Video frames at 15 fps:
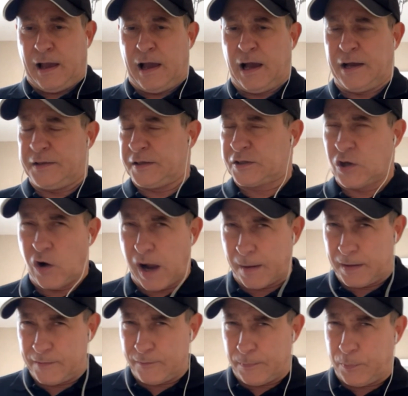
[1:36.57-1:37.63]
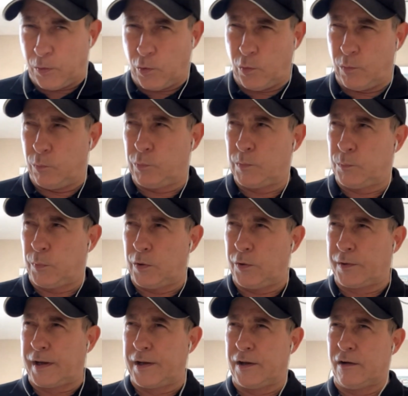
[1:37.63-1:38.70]
at the time, Liverpool were
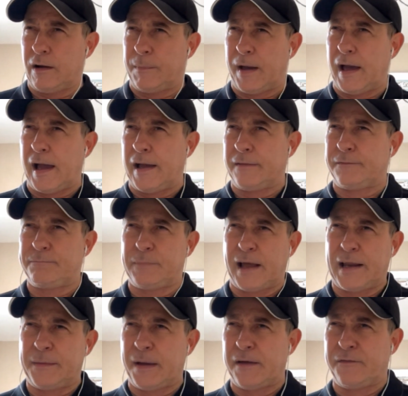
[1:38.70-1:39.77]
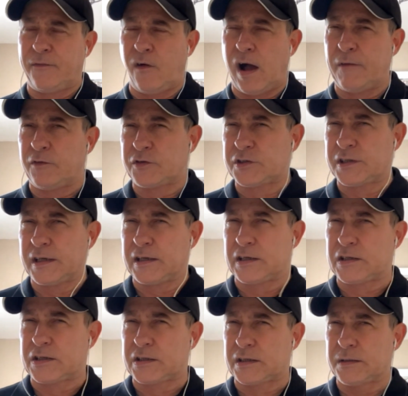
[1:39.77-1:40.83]
looking at about 5 or
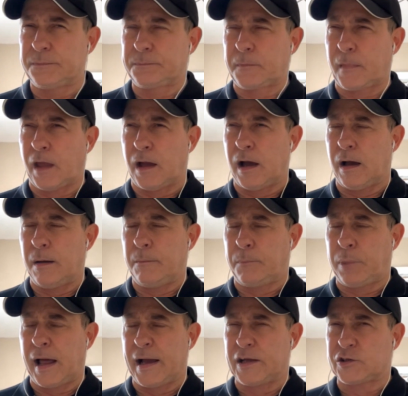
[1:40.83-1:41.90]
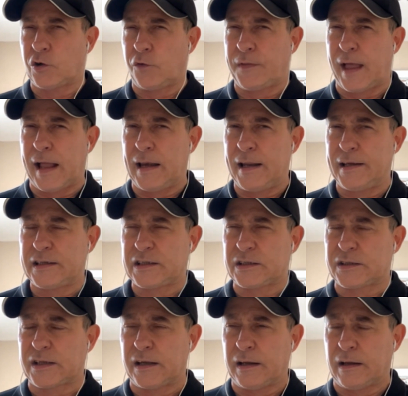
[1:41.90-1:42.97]
6 players on that
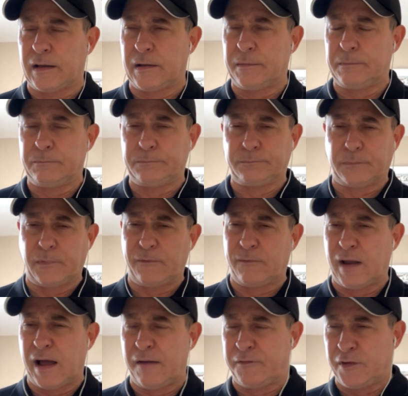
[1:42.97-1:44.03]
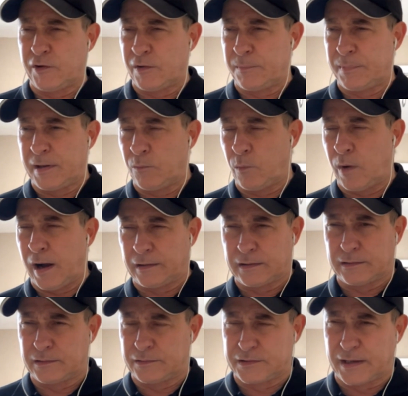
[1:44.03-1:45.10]
list, with Latvia being one,
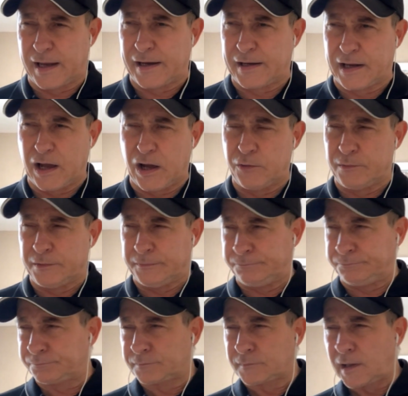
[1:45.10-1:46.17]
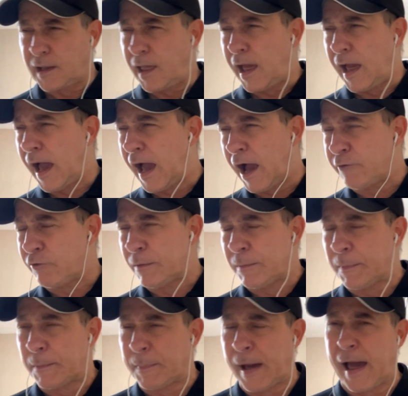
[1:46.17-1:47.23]
Casado and
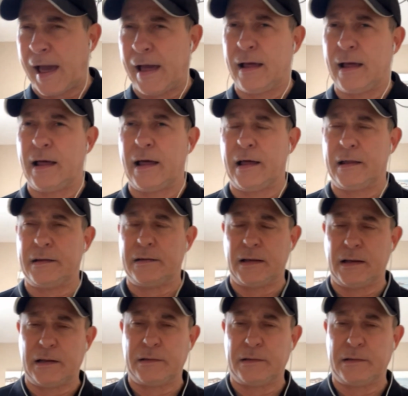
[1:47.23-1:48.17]
Arabat, and